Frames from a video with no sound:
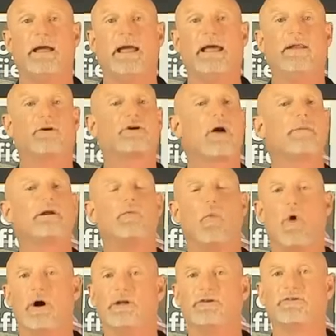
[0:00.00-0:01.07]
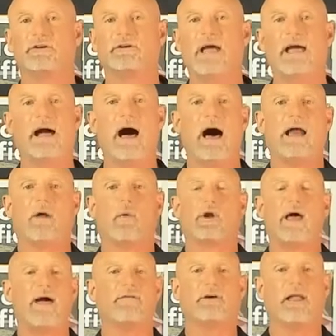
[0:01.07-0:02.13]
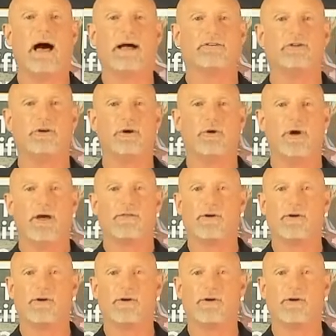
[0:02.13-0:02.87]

and they're coming in ones. Gang, I don't want to ever lie to you.